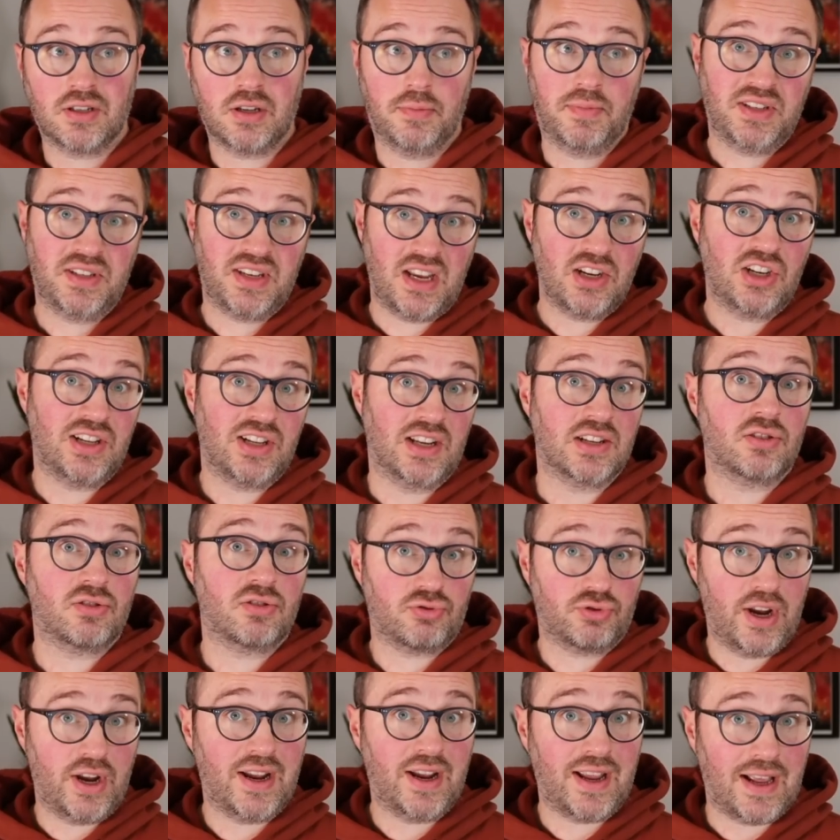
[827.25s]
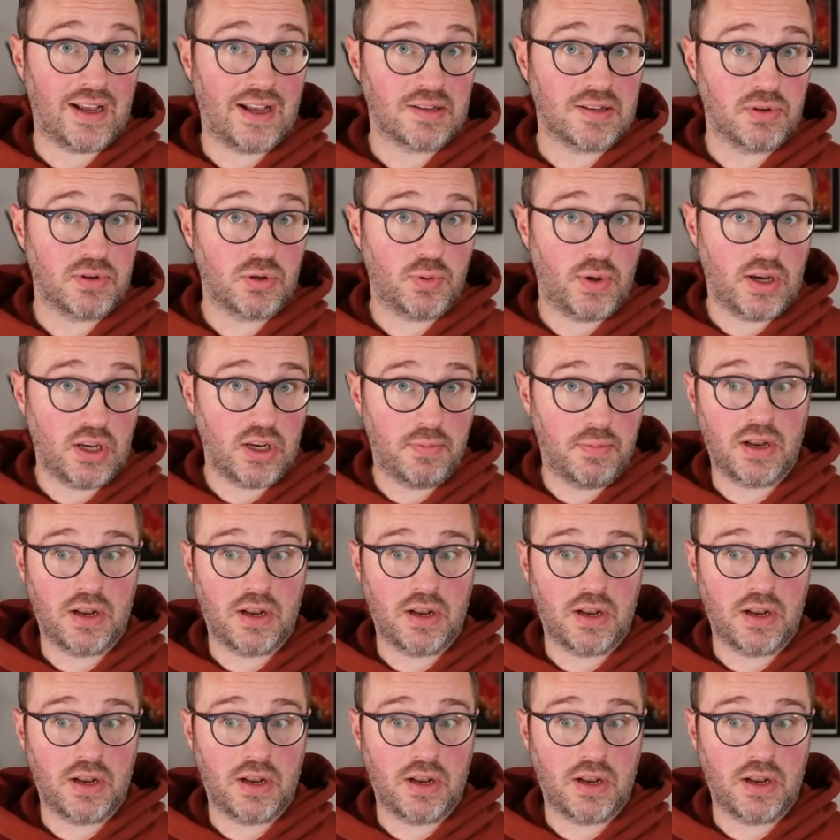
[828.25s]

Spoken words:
So potentially that's three accounts between you,